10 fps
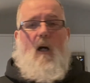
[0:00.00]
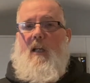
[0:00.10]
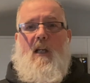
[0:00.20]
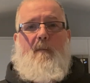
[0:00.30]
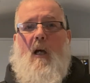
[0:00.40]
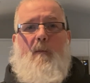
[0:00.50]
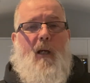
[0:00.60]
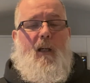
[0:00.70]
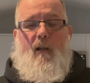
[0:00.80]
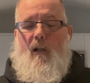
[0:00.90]
Email
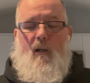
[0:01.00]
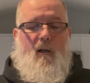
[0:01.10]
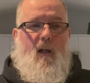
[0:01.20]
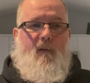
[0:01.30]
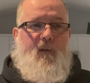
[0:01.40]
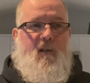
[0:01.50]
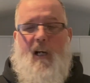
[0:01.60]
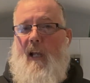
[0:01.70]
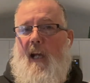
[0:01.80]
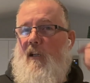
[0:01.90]
me. If there's
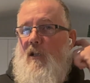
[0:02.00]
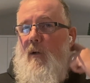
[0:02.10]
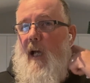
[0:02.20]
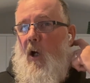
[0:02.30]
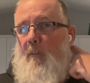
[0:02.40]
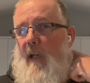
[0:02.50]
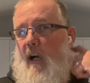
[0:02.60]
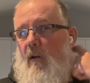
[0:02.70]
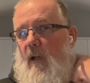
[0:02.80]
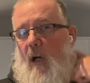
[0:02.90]
anything I can do to help you
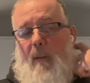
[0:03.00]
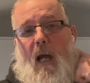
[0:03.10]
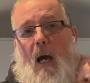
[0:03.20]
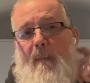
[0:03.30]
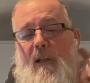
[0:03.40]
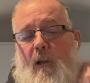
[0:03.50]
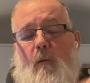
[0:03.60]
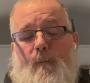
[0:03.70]
out, I'll be happy to.